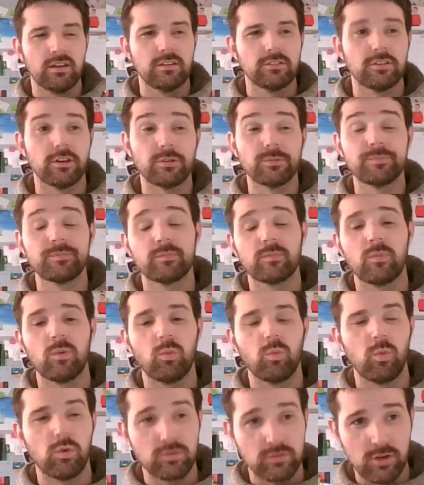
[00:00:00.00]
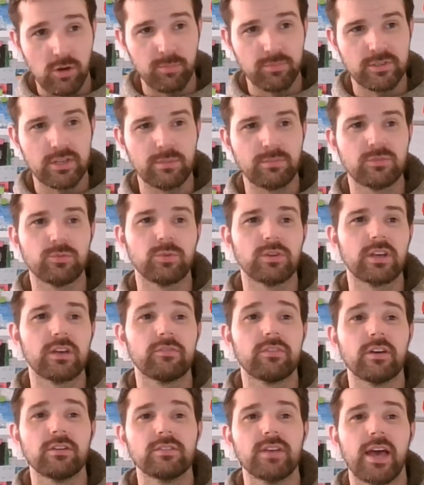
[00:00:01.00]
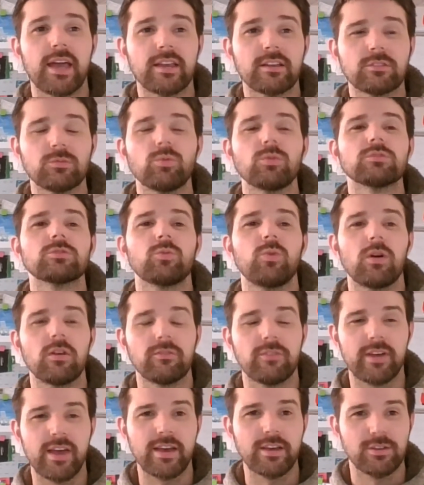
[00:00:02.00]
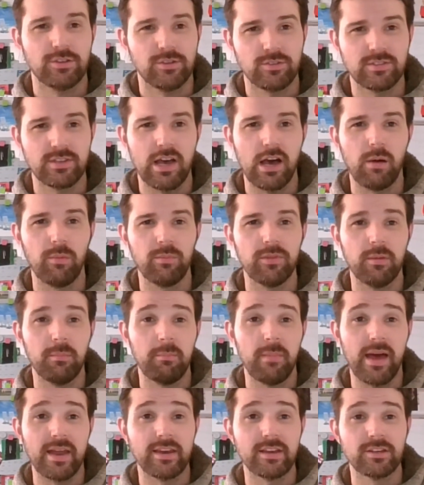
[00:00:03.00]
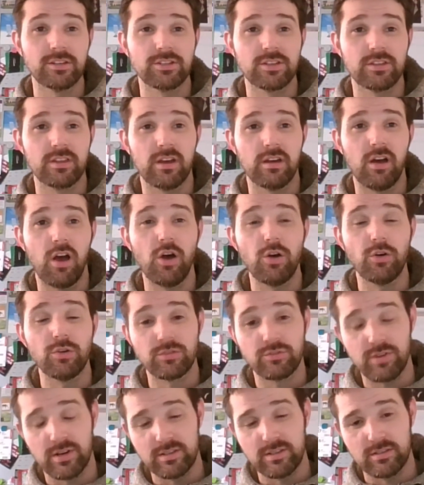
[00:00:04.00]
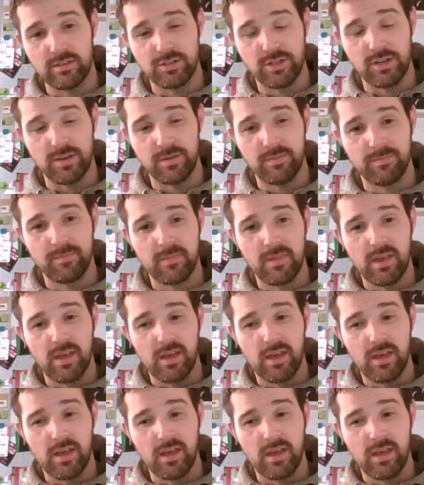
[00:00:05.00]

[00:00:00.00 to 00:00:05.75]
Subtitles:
So what top tips would you give those heading towards qualification to help them manage their own transition?